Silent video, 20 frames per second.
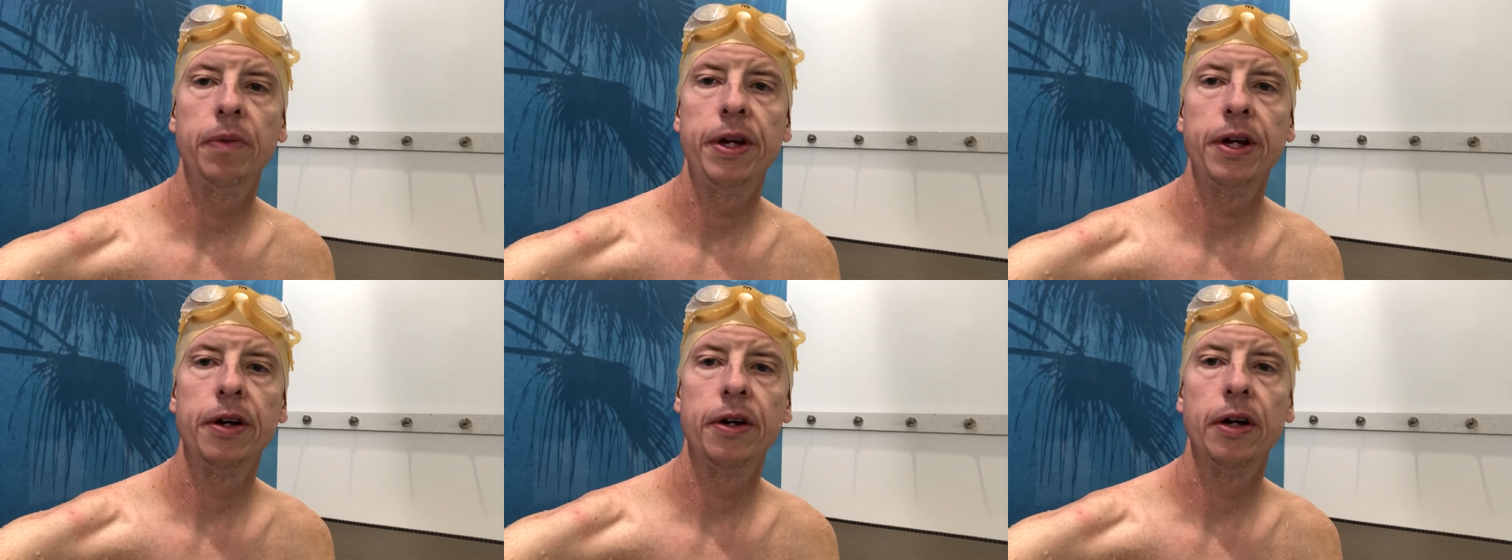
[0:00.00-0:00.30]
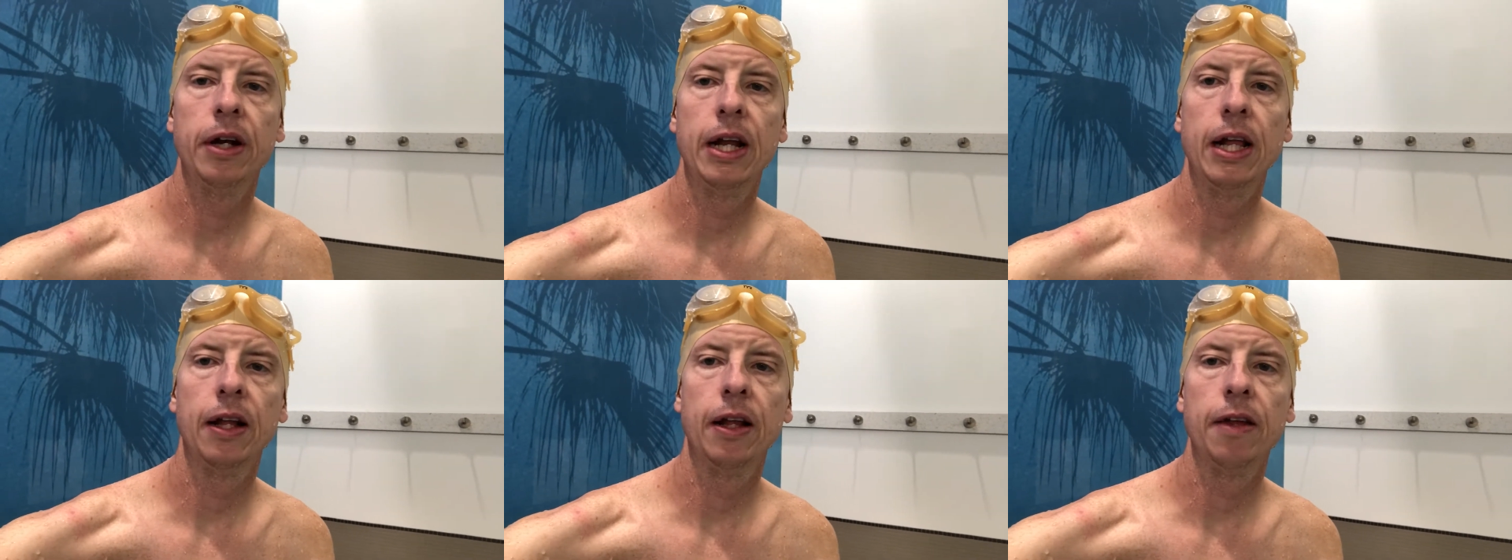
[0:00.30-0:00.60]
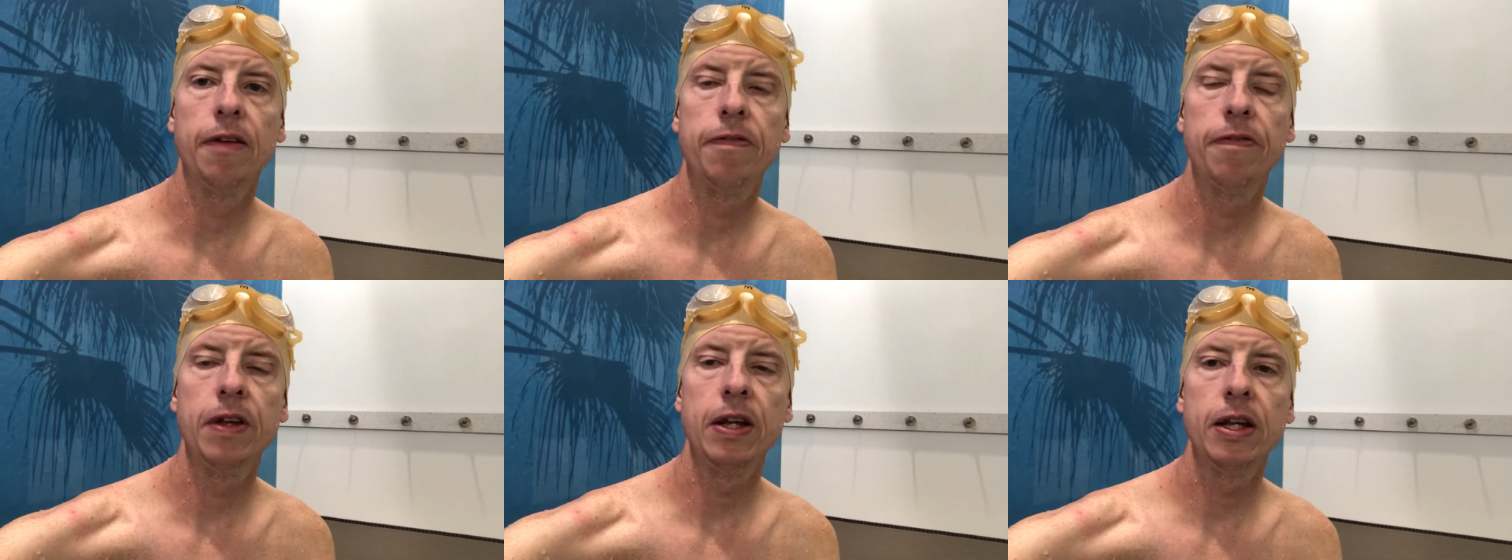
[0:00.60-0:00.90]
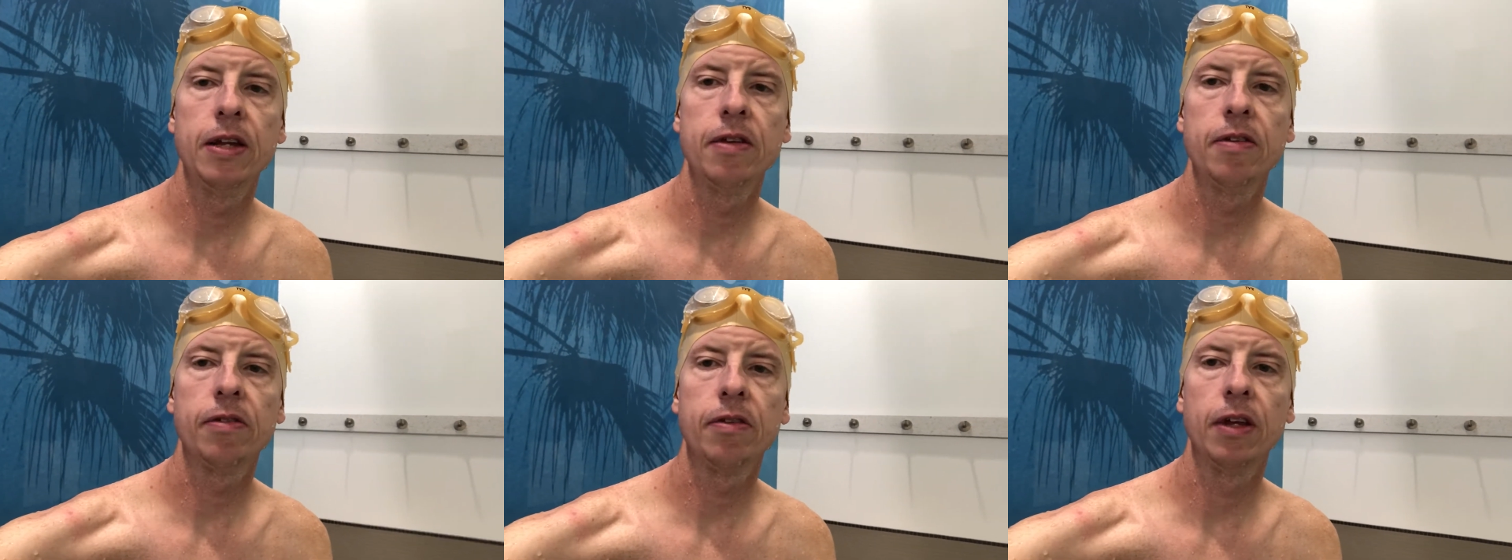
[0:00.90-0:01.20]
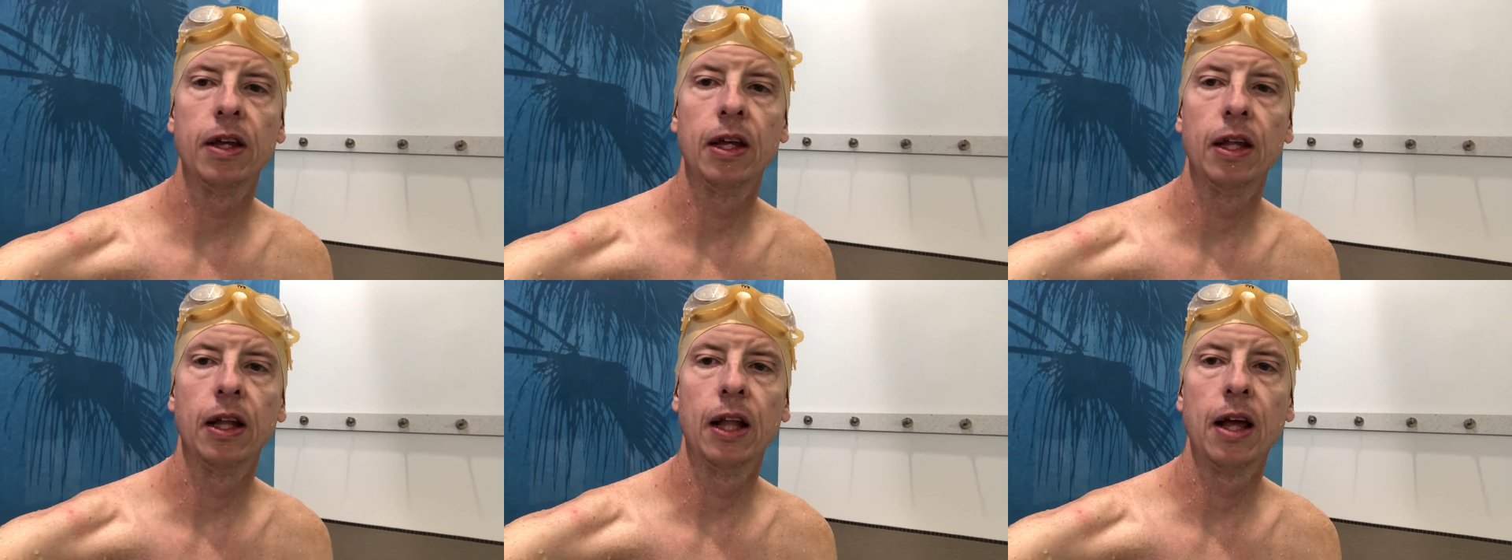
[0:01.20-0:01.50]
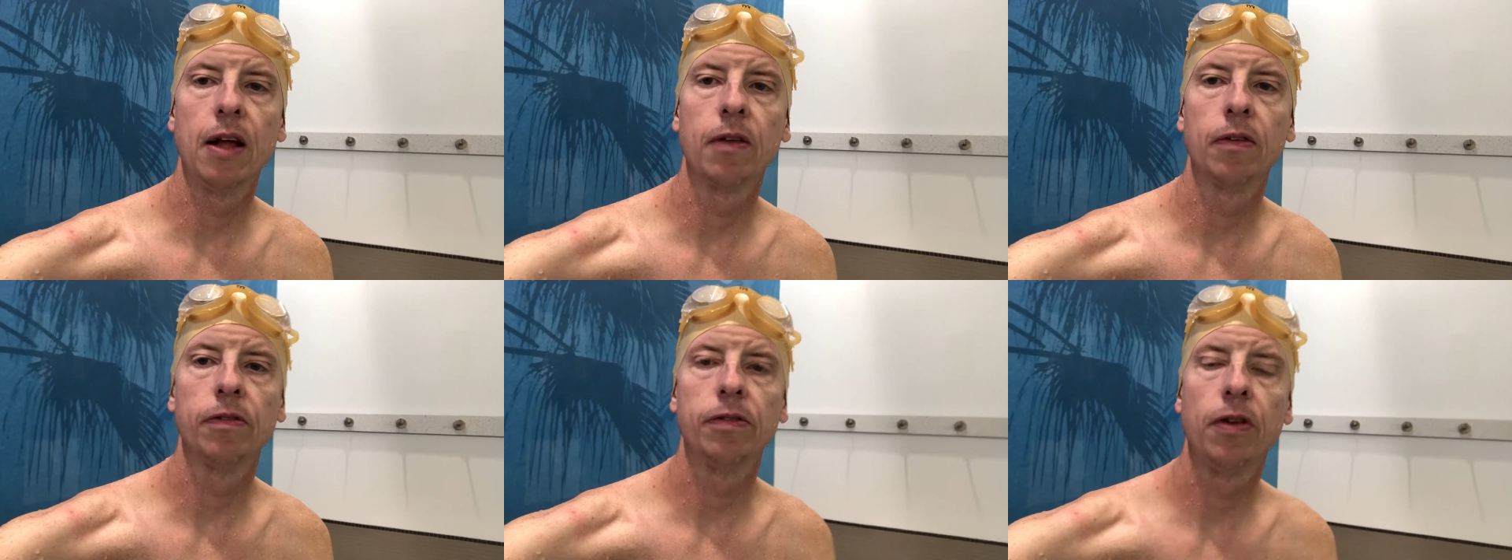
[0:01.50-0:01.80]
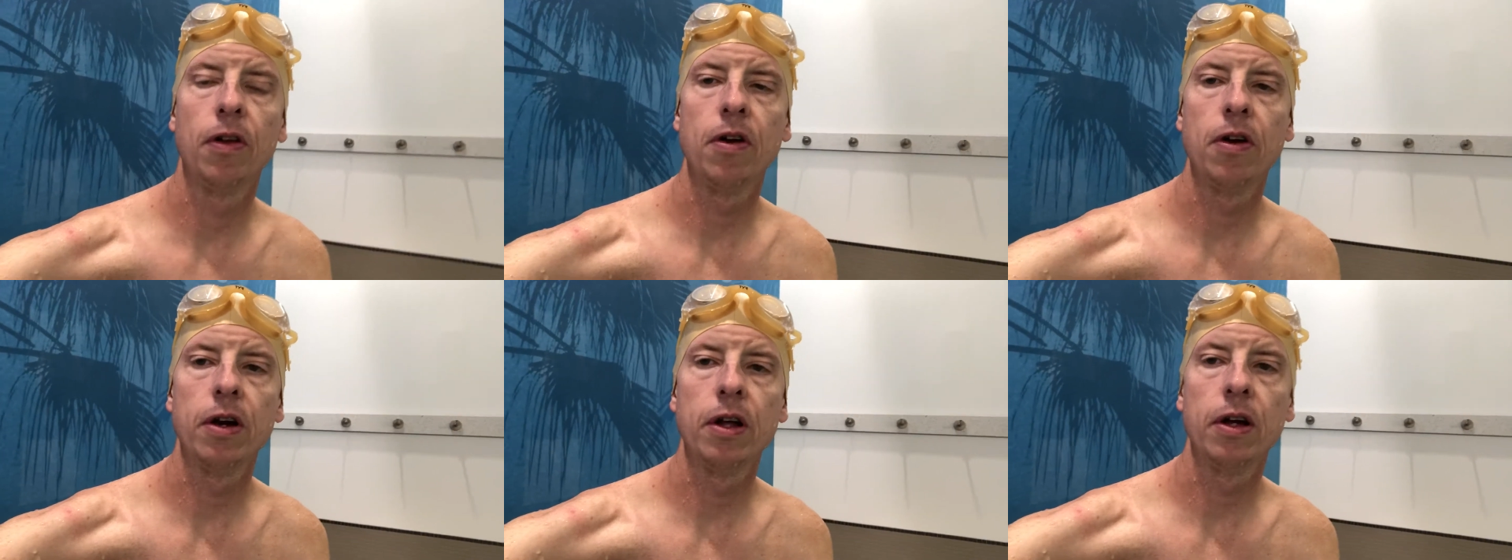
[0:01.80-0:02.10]
here at LA Fitness in Lakeland,
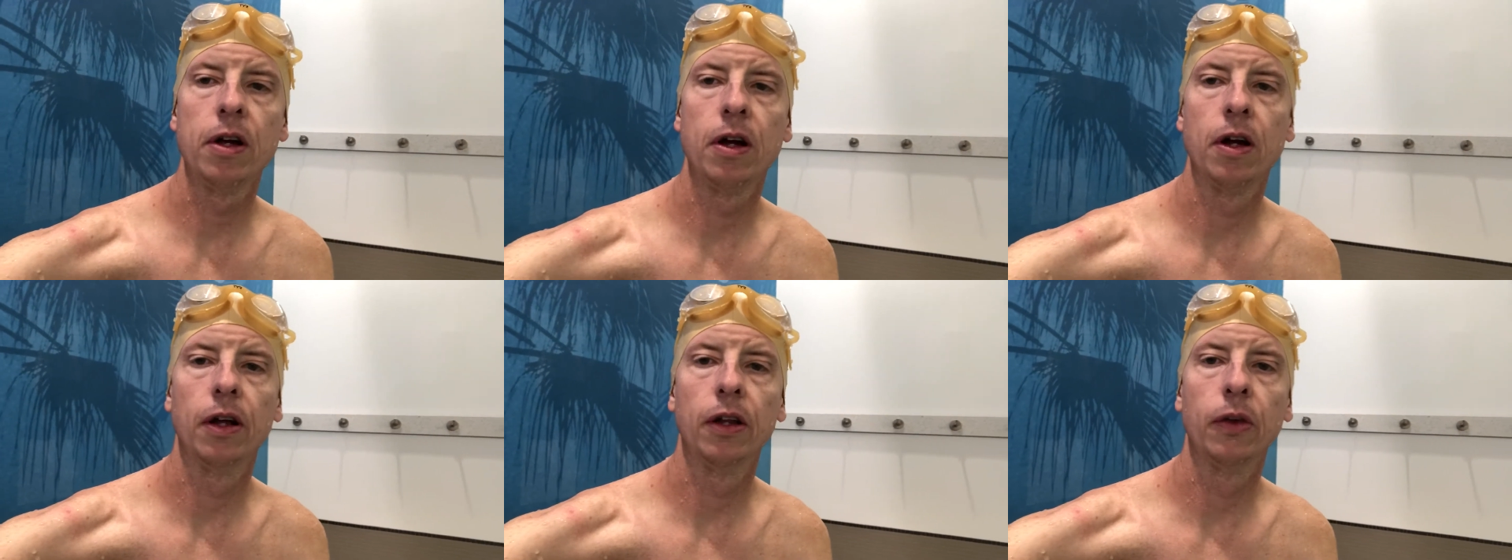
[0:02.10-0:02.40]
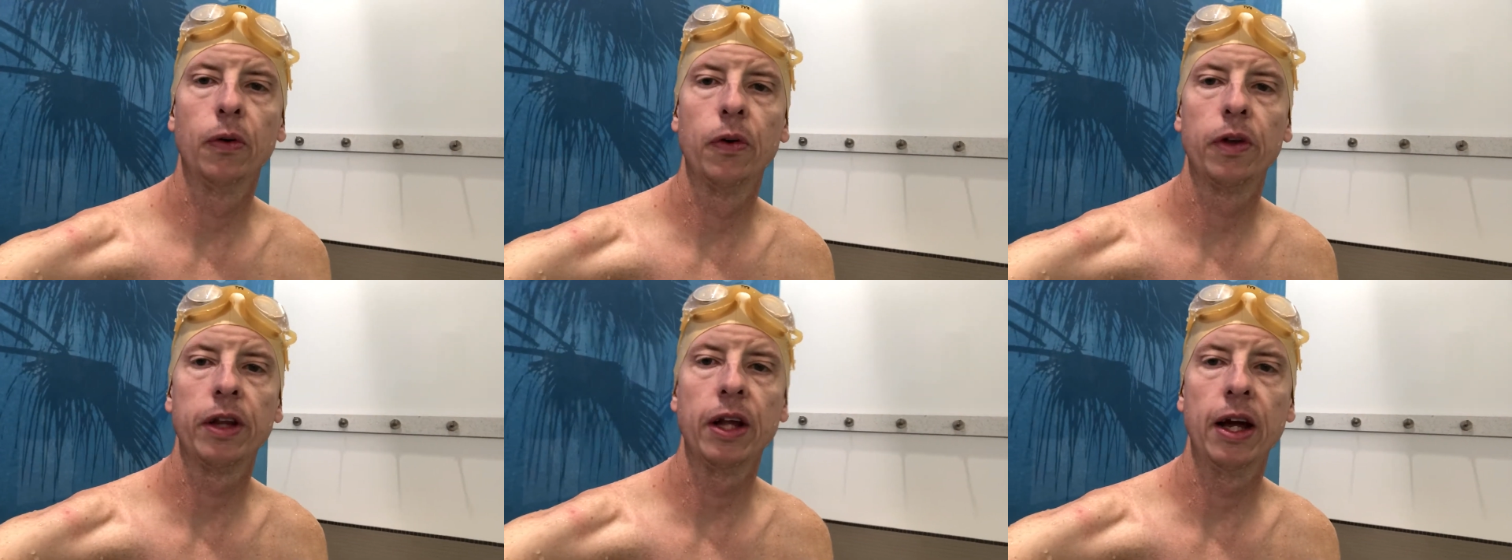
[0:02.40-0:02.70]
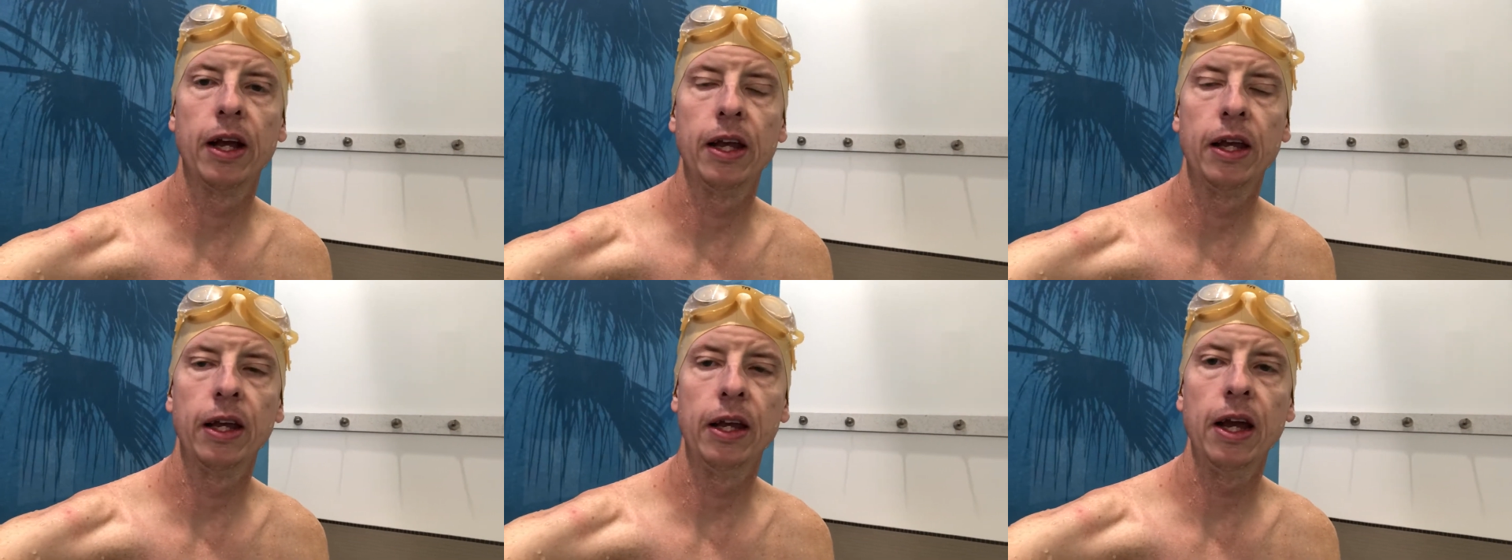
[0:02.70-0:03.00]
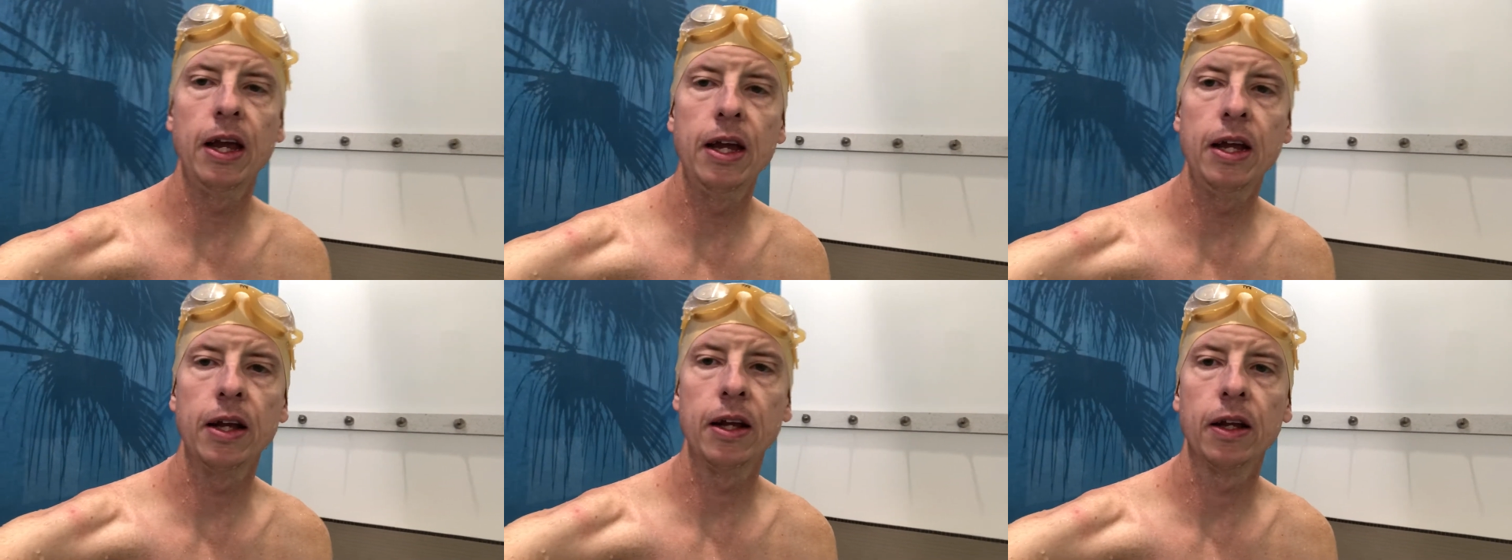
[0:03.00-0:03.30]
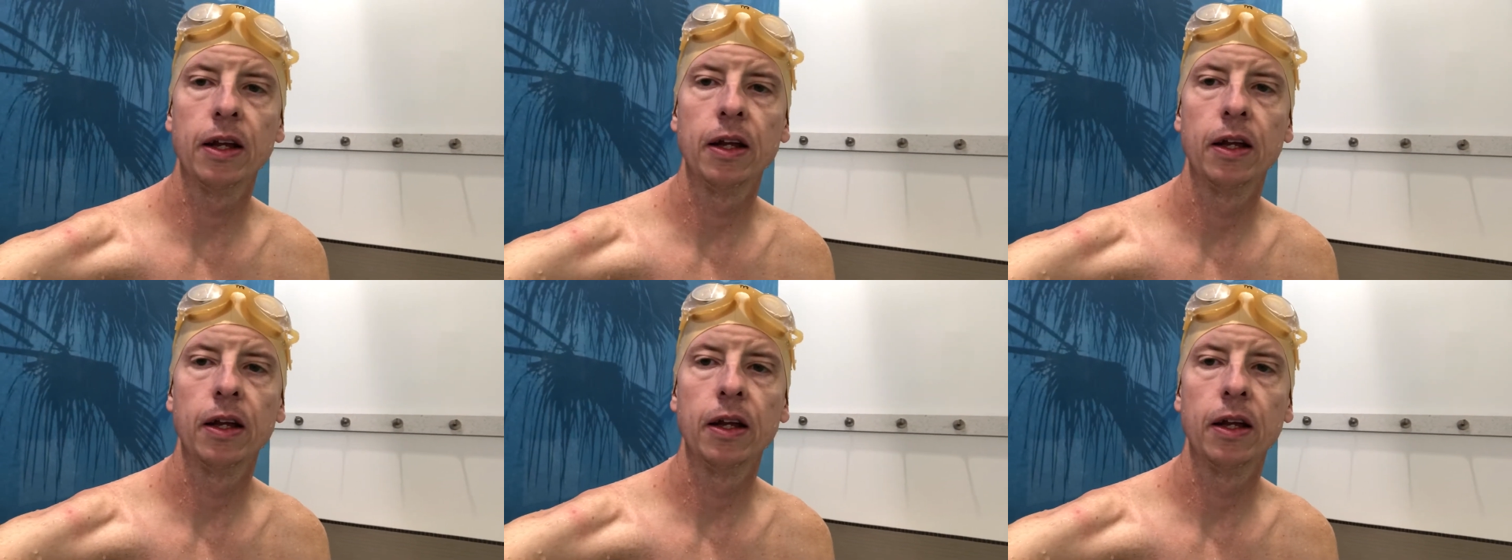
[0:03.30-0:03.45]
Florida on North 98.